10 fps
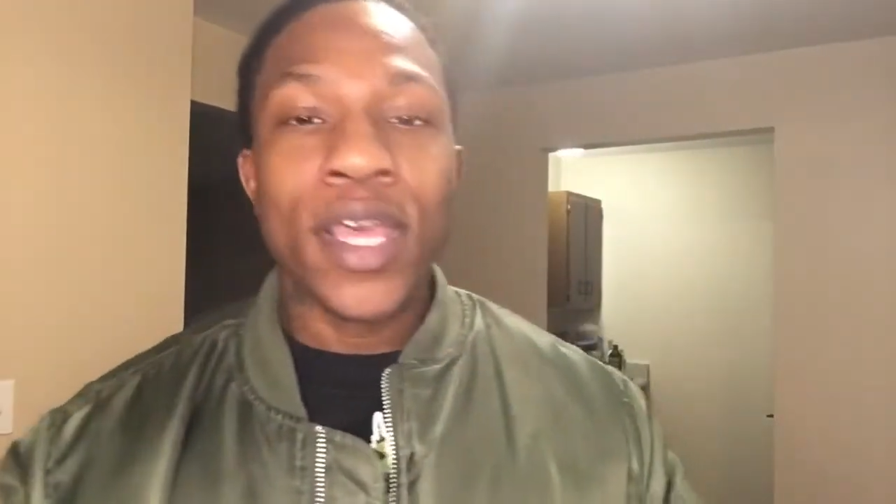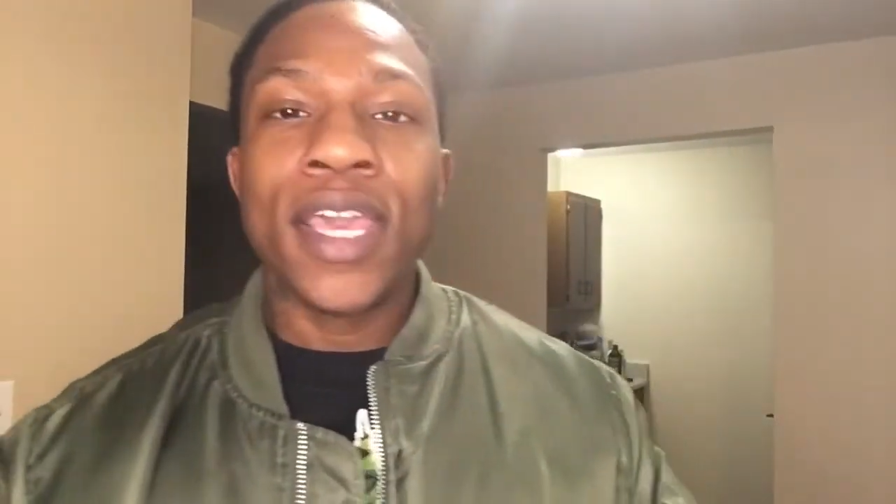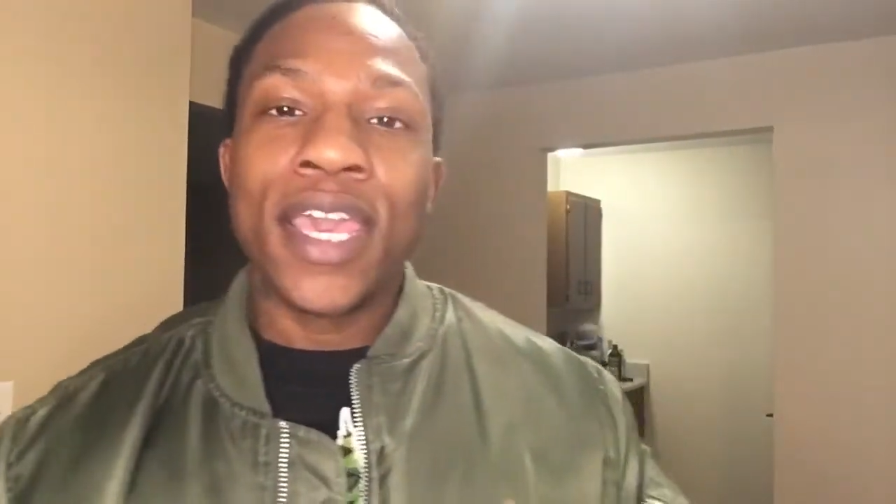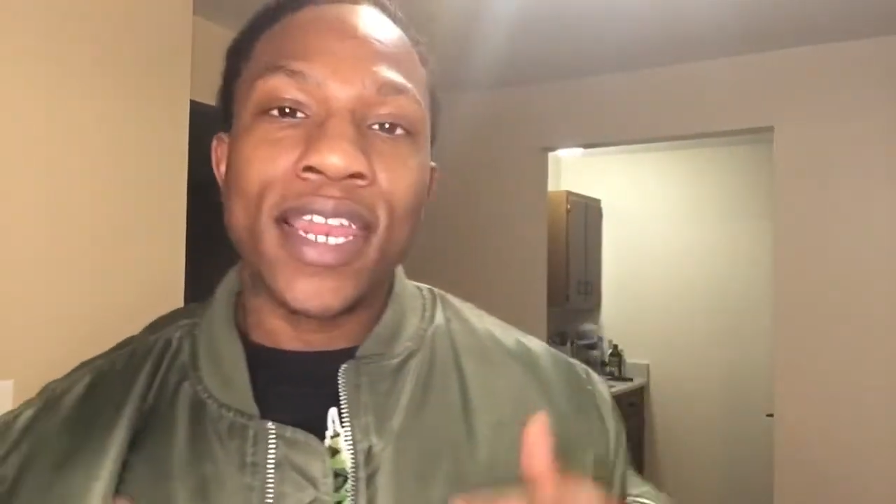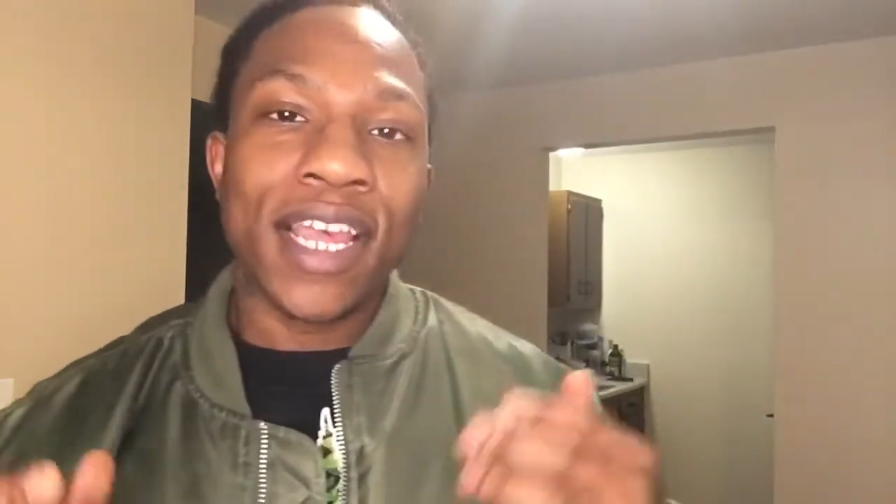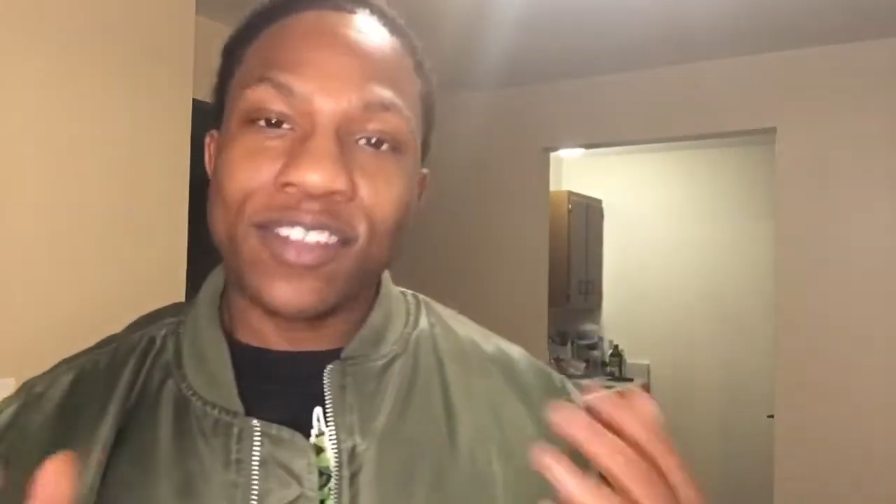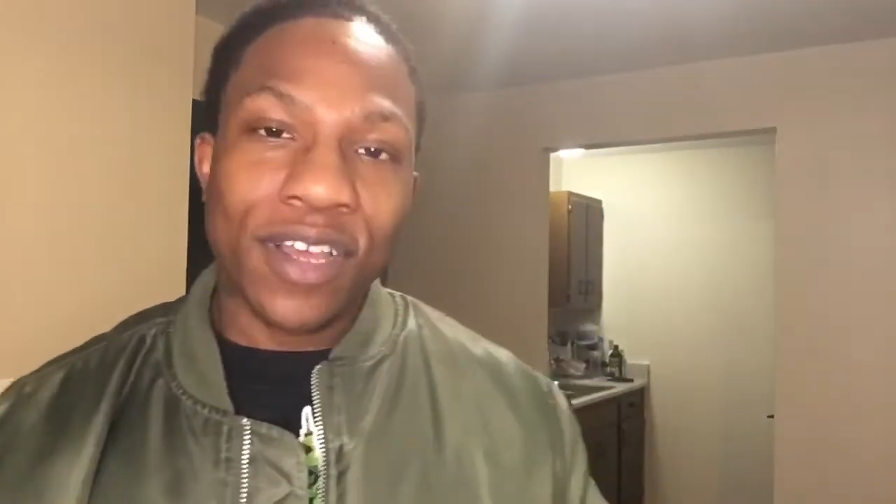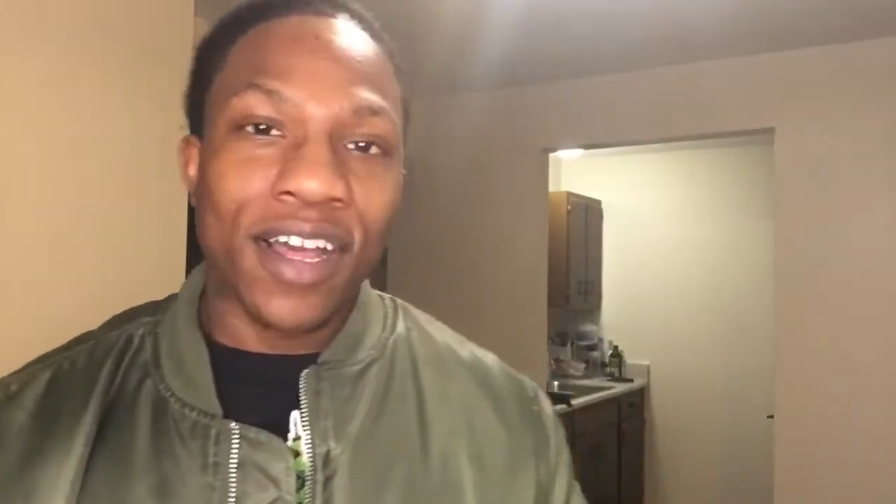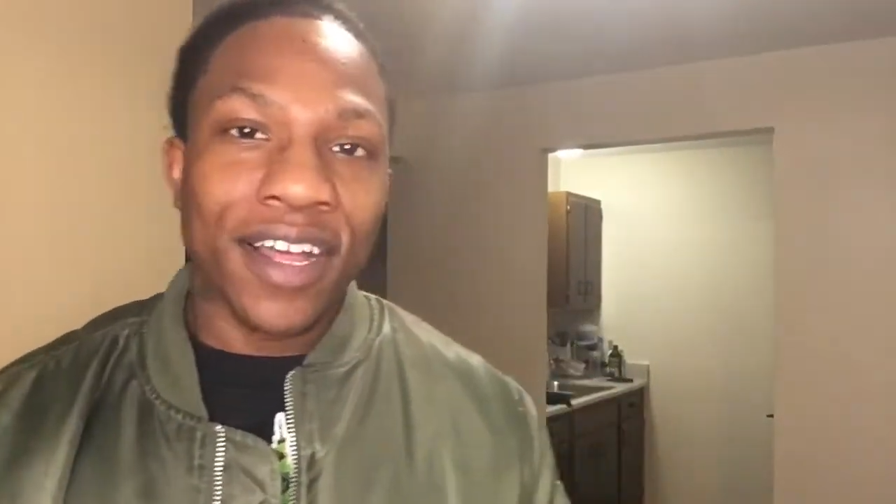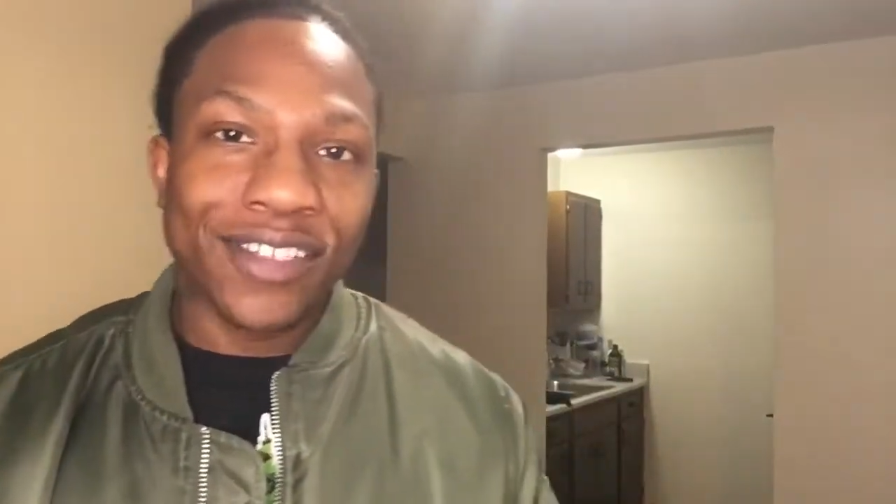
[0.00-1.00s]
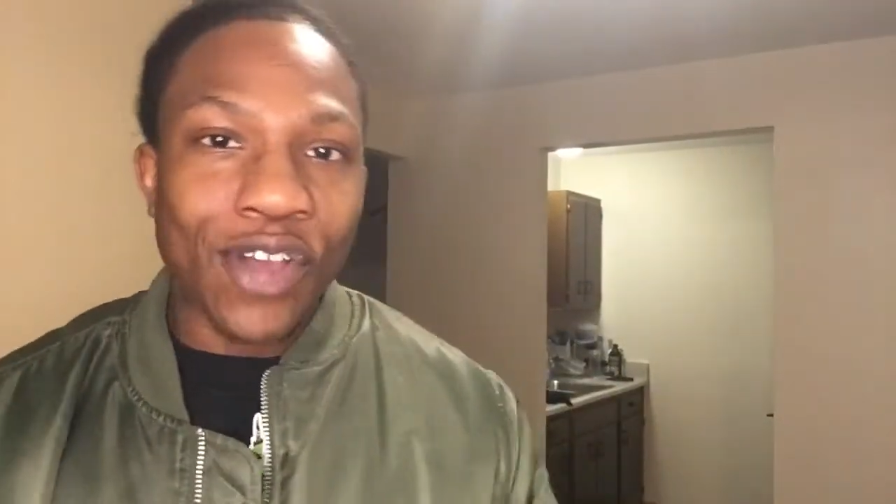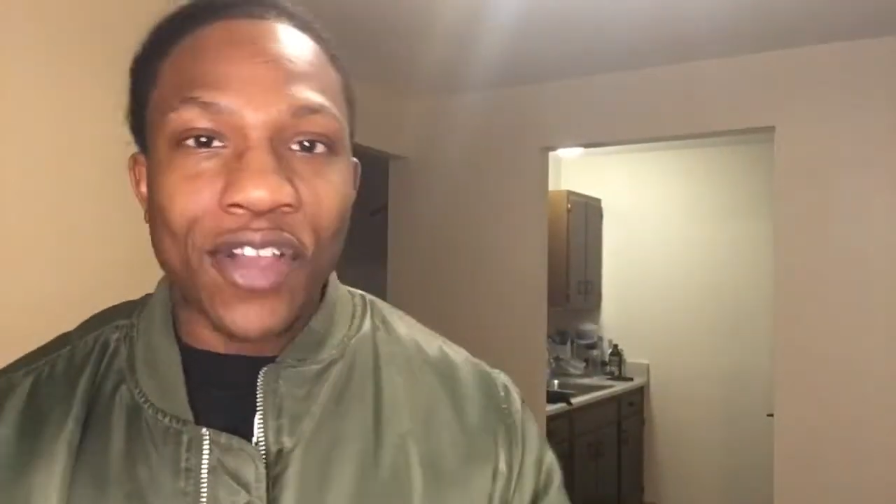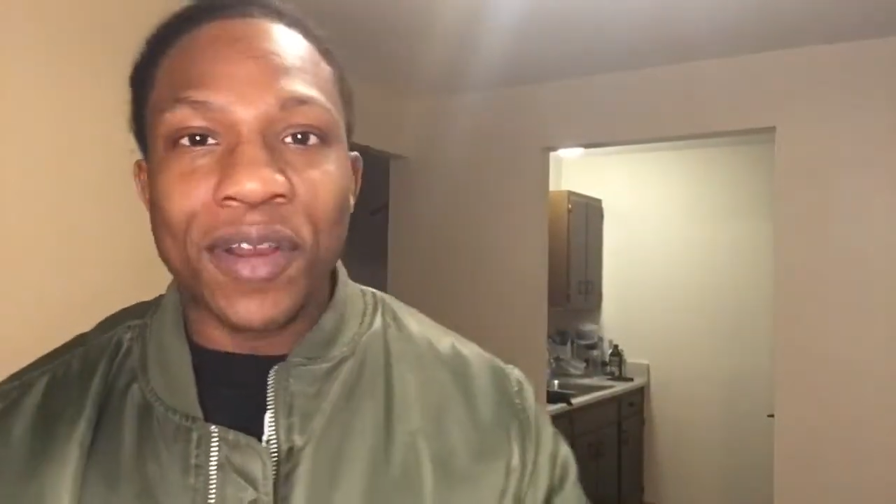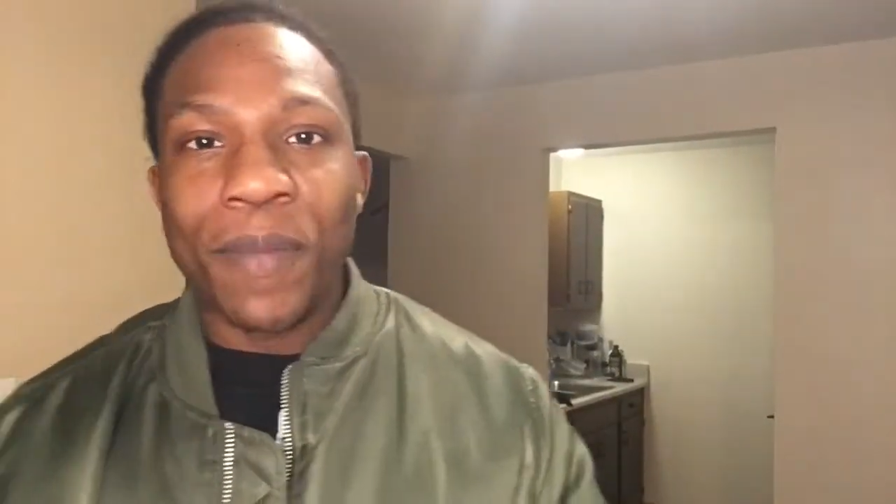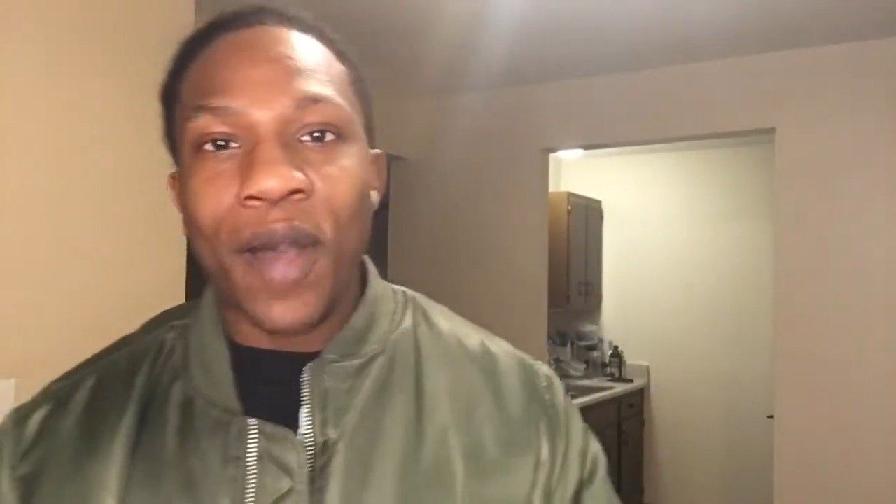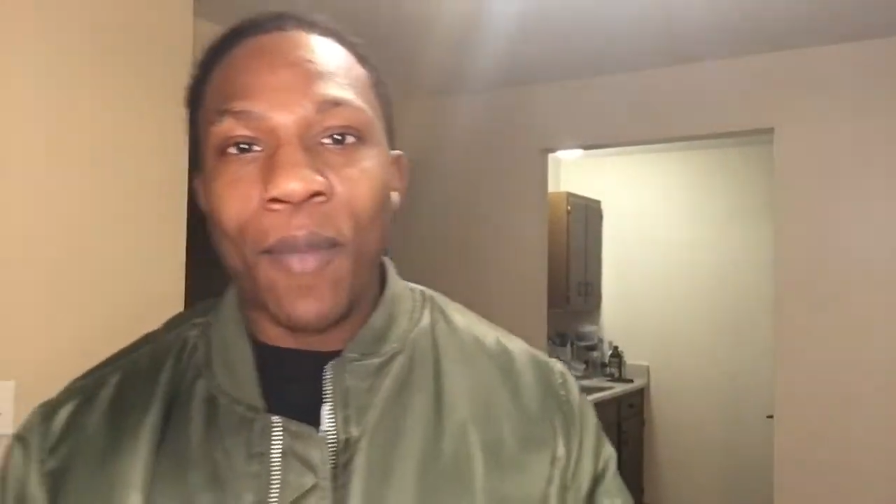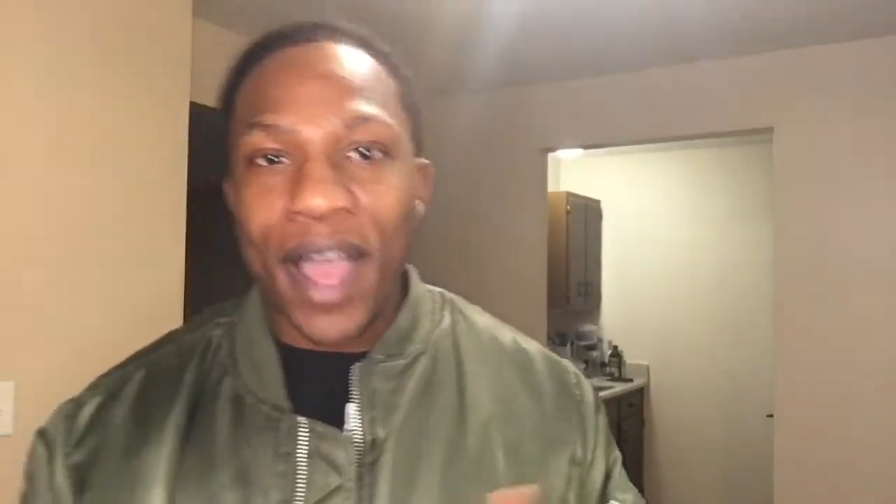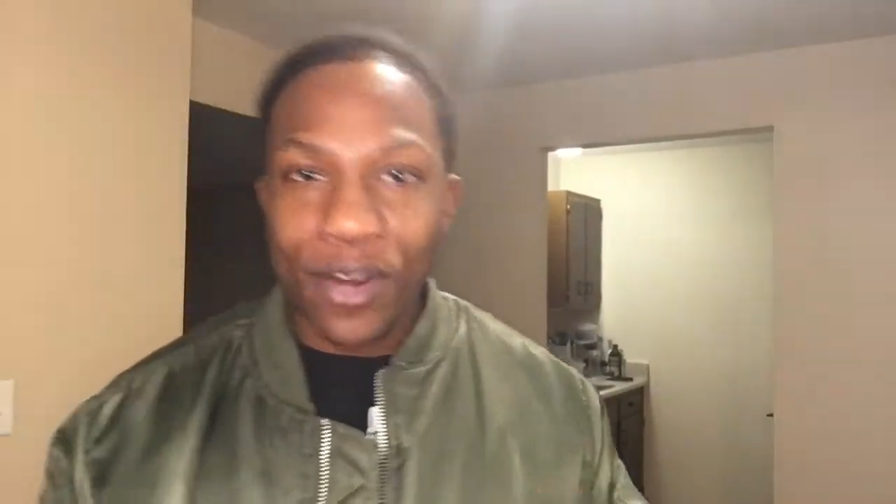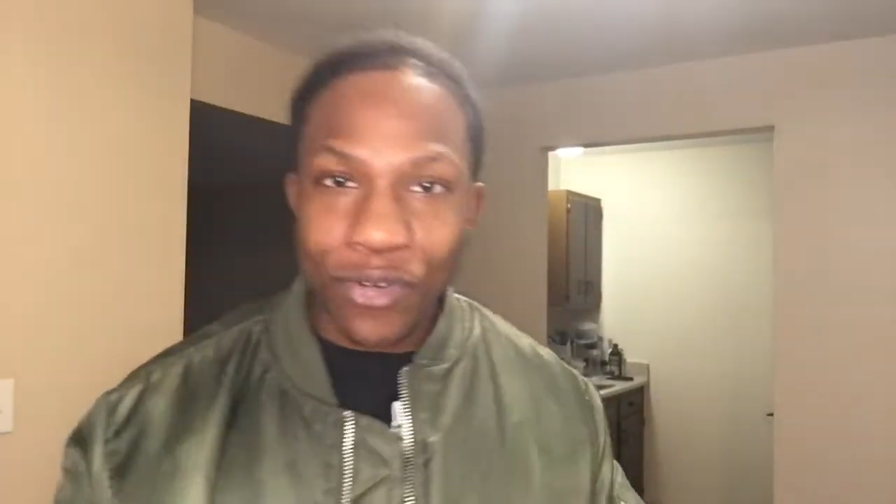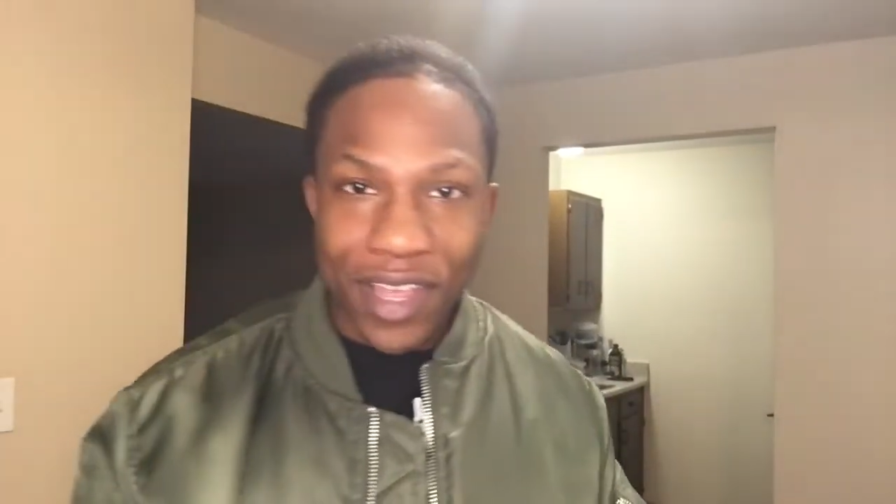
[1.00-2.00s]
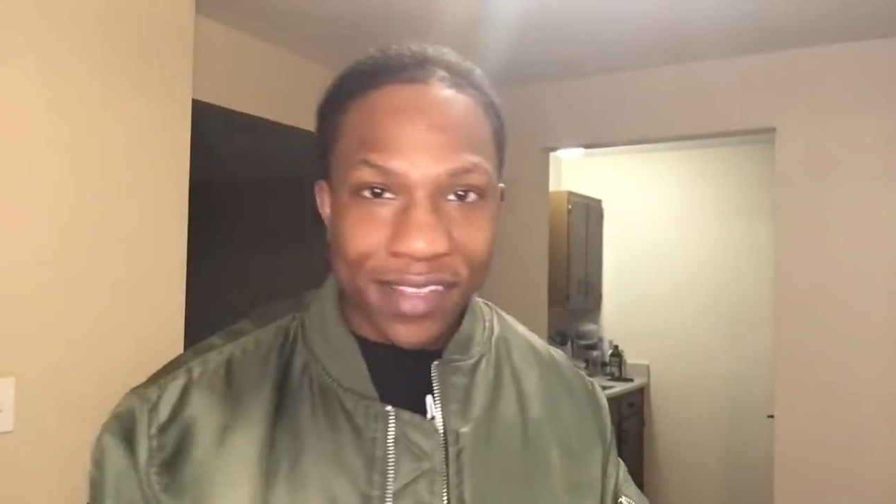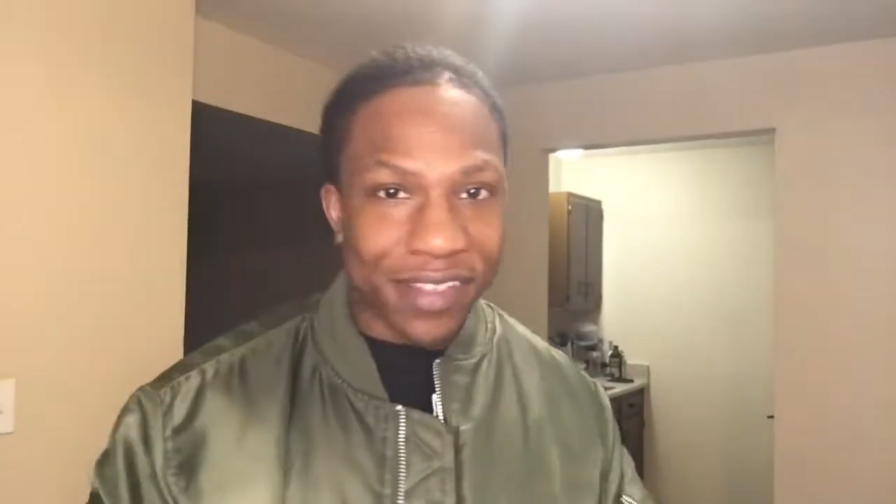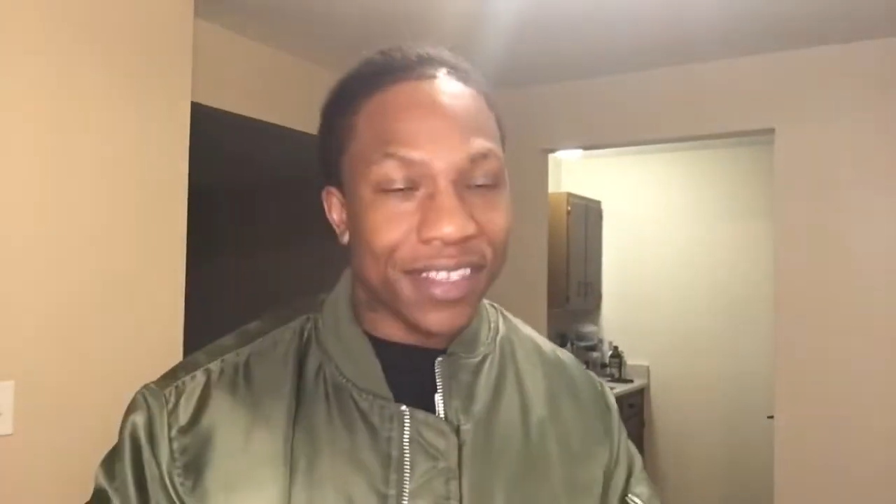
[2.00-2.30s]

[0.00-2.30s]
and that's talking about my arrest